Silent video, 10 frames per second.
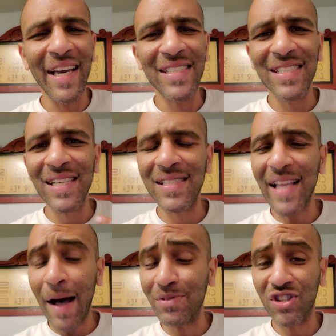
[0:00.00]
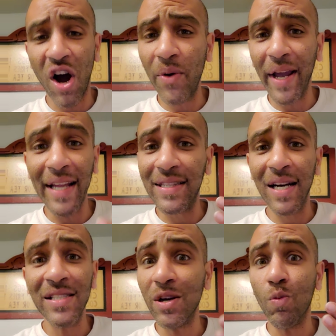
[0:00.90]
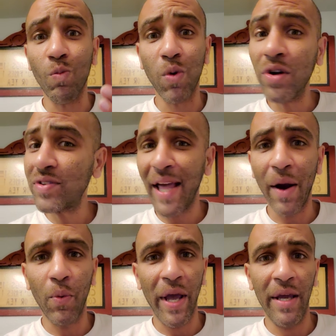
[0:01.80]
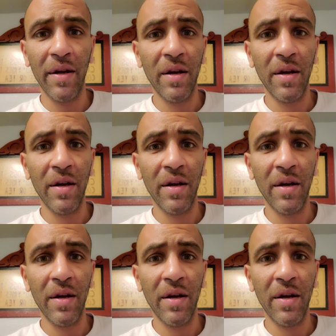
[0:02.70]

It's just, I'm sorry, it doesn't work that way.